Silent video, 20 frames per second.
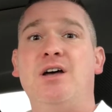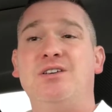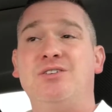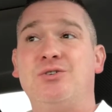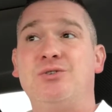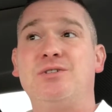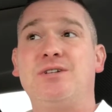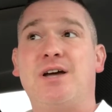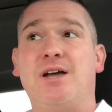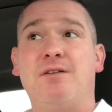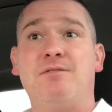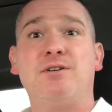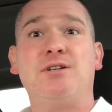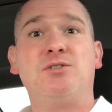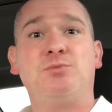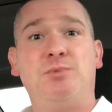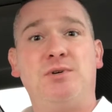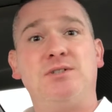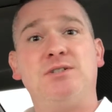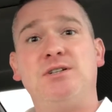So it's kind of
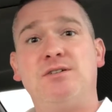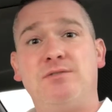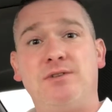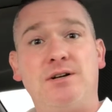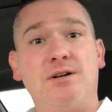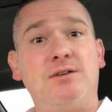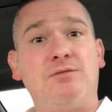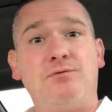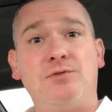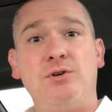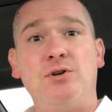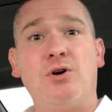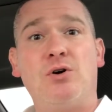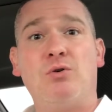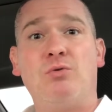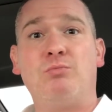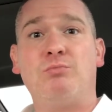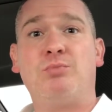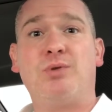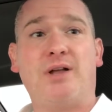expensive, and if you
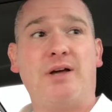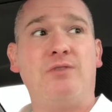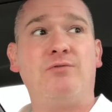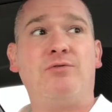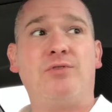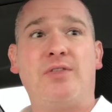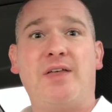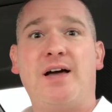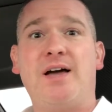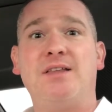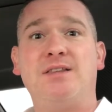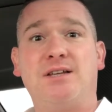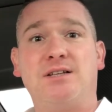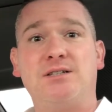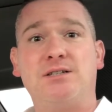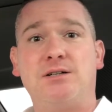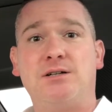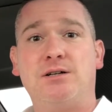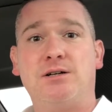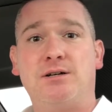don't plan for that,
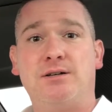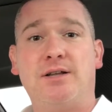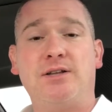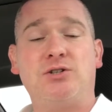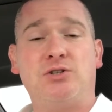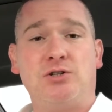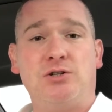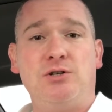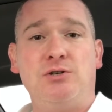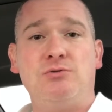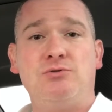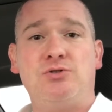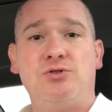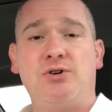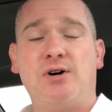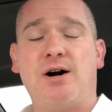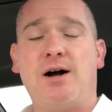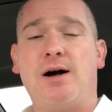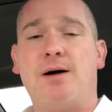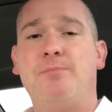that's a huge
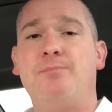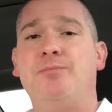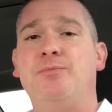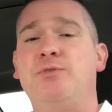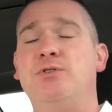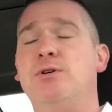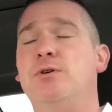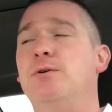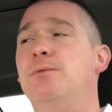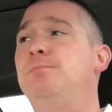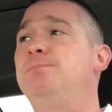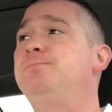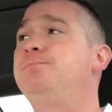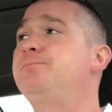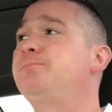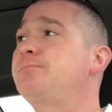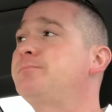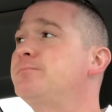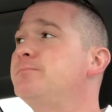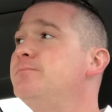drop. So
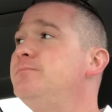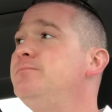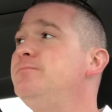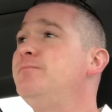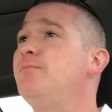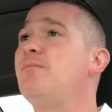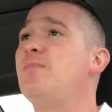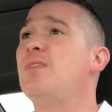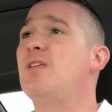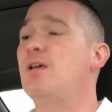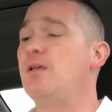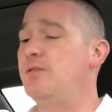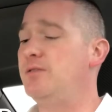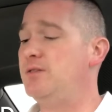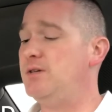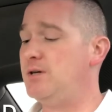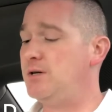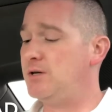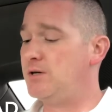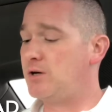
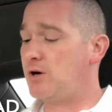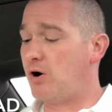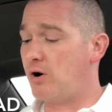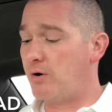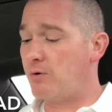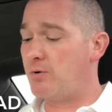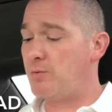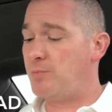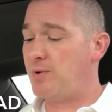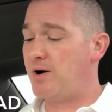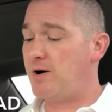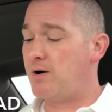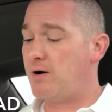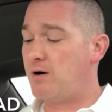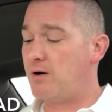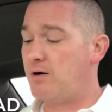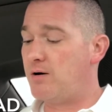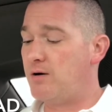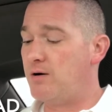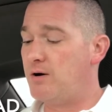the car
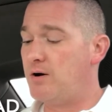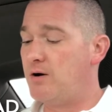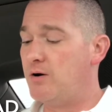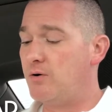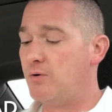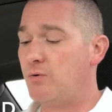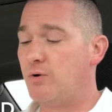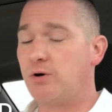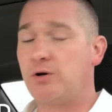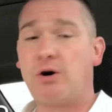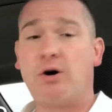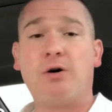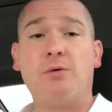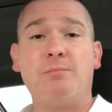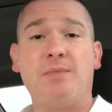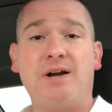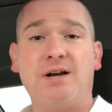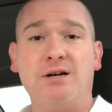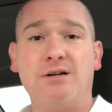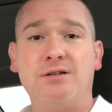repair or car
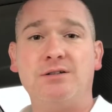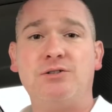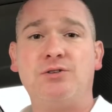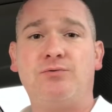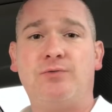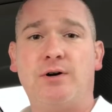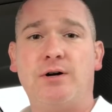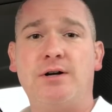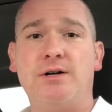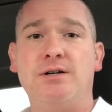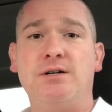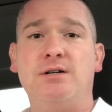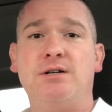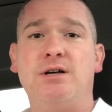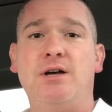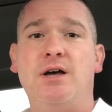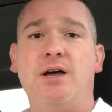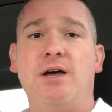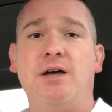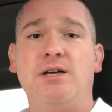maintenance fund
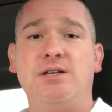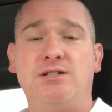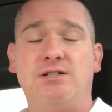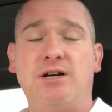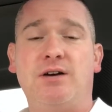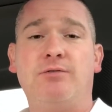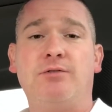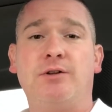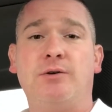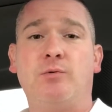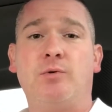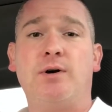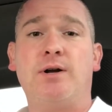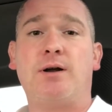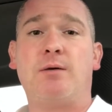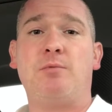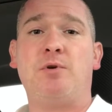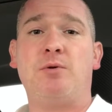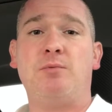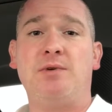is definitely one
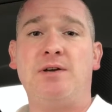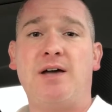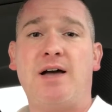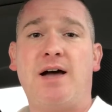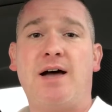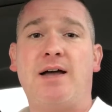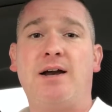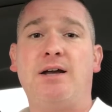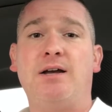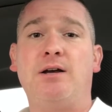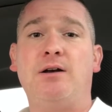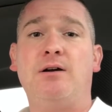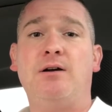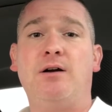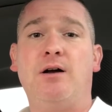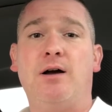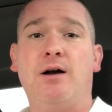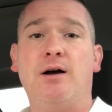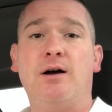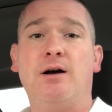I'm going to be adding
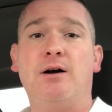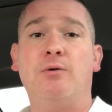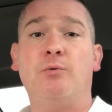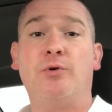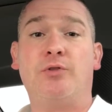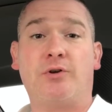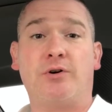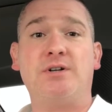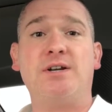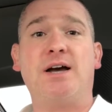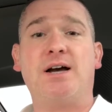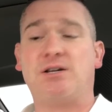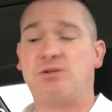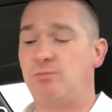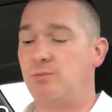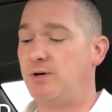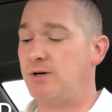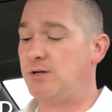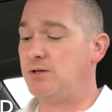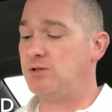with our tax
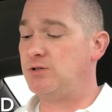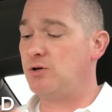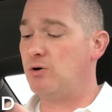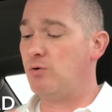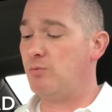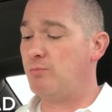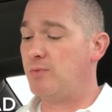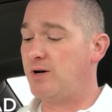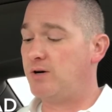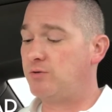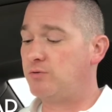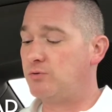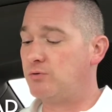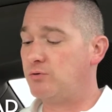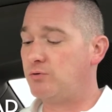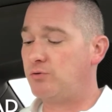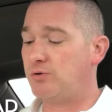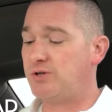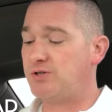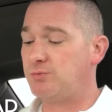money. So medical,
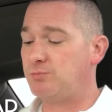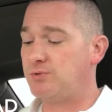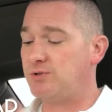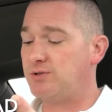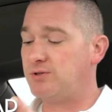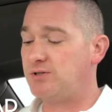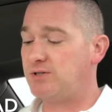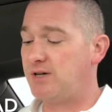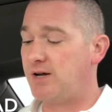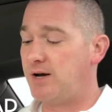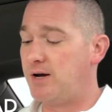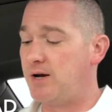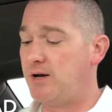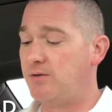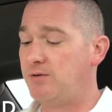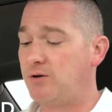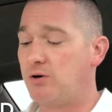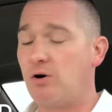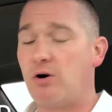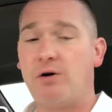Christmas,
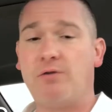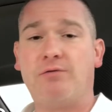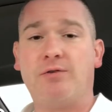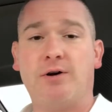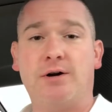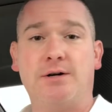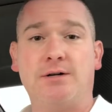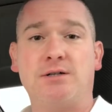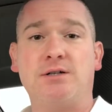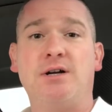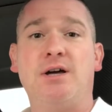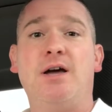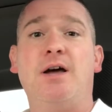and the car fund.